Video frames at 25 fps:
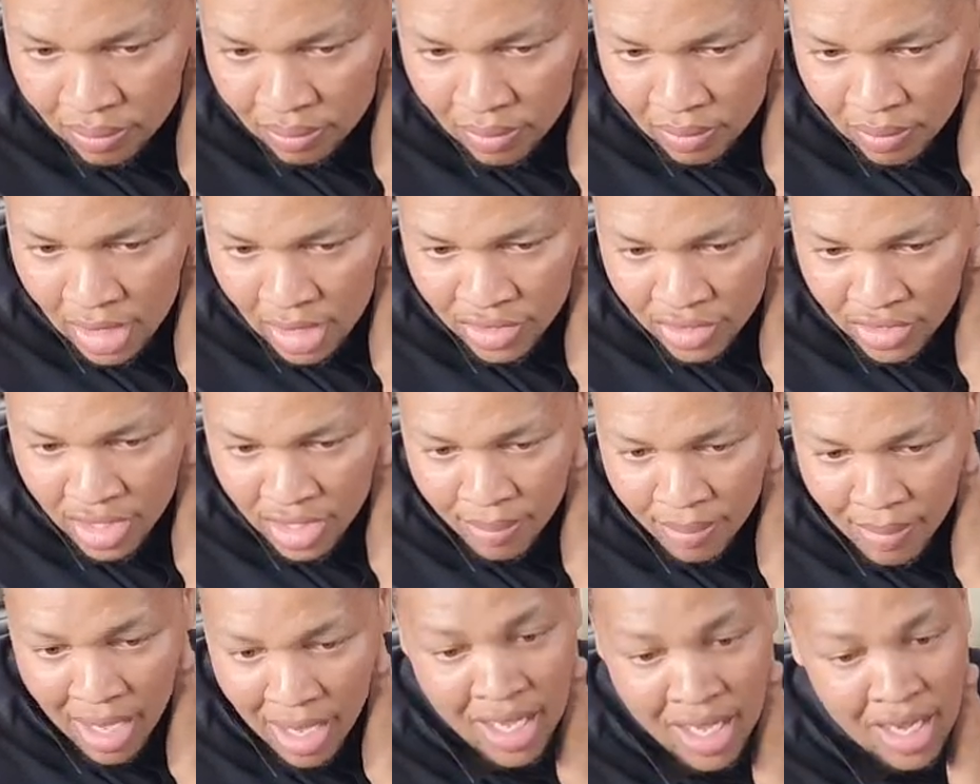Has
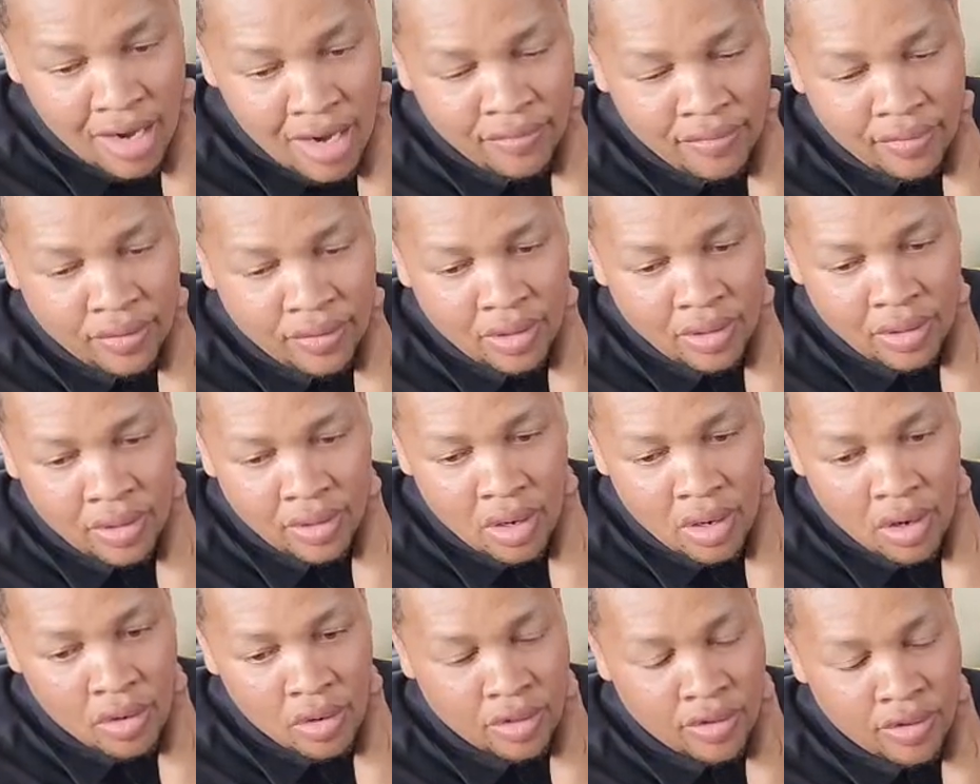anybody ever
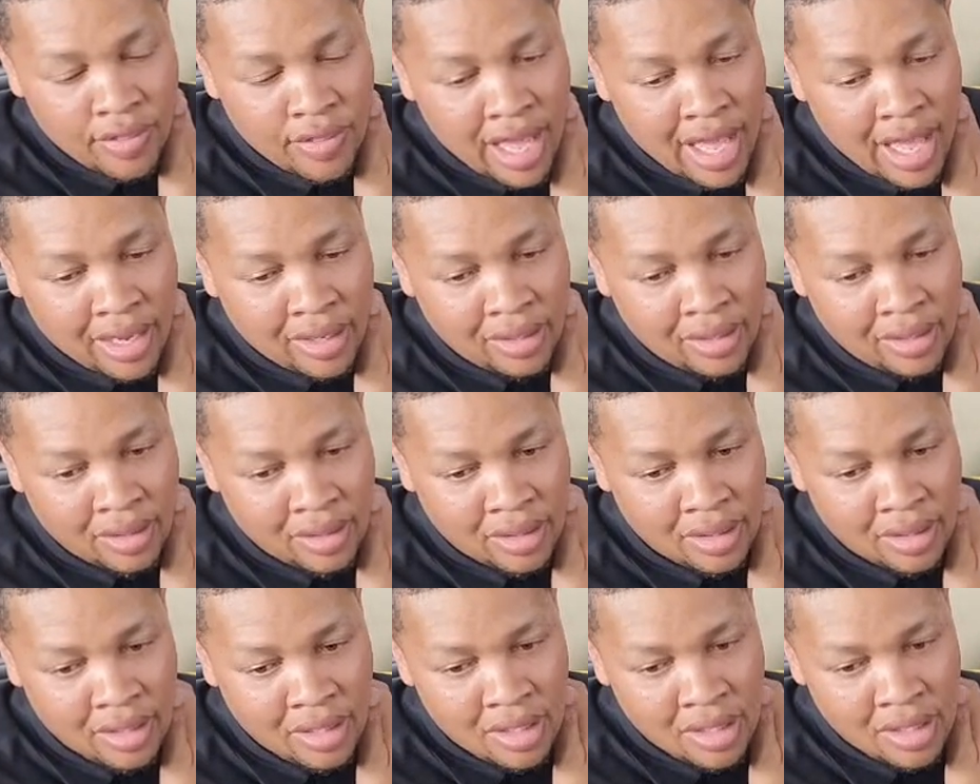heard of that?
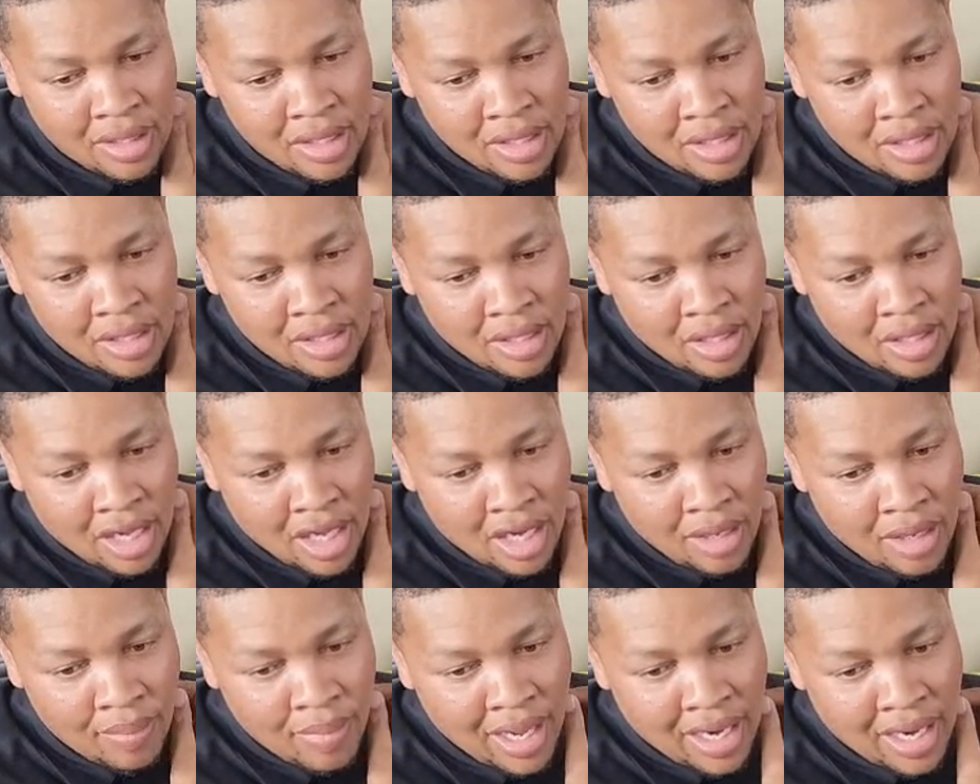
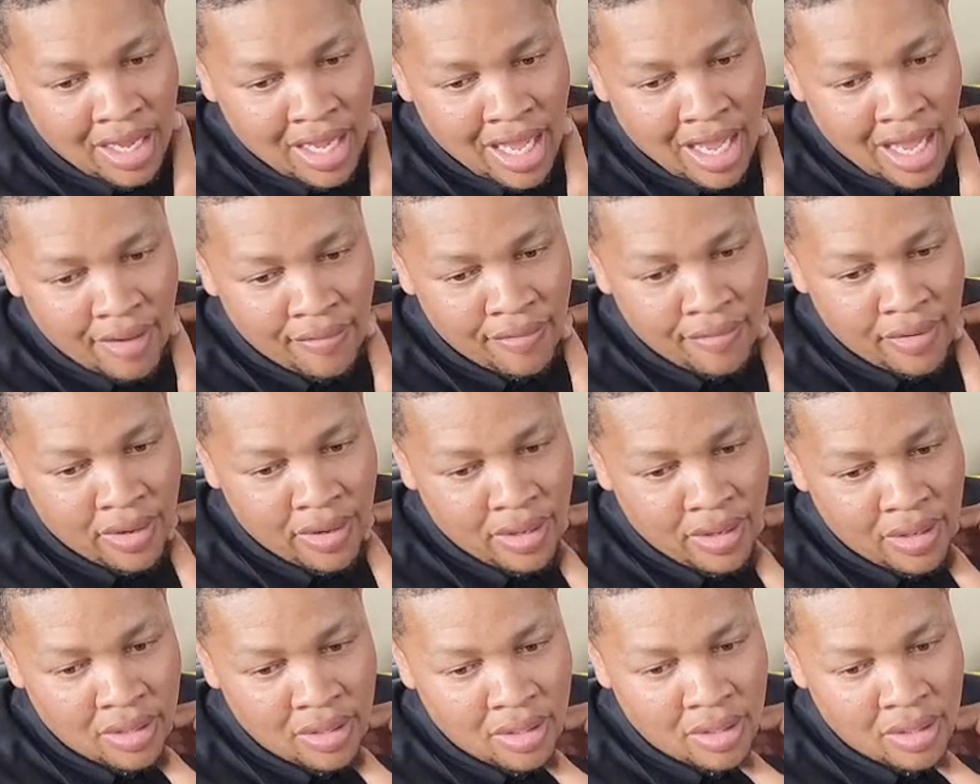Anybody have a